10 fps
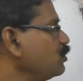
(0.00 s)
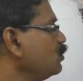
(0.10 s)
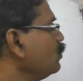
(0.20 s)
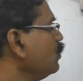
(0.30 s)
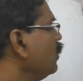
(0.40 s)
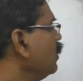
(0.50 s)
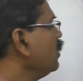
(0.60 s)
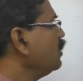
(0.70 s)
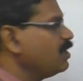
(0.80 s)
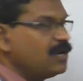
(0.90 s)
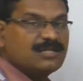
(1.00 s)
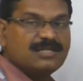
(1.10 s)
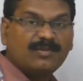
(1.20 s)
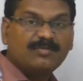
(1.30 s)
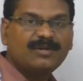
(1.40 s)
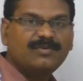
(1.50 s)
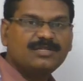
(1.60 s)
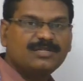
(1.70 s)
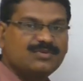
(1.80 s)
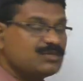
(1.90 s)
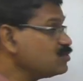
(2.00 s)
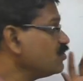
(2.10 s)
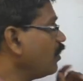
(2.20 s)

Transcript: 2, there are some observations we should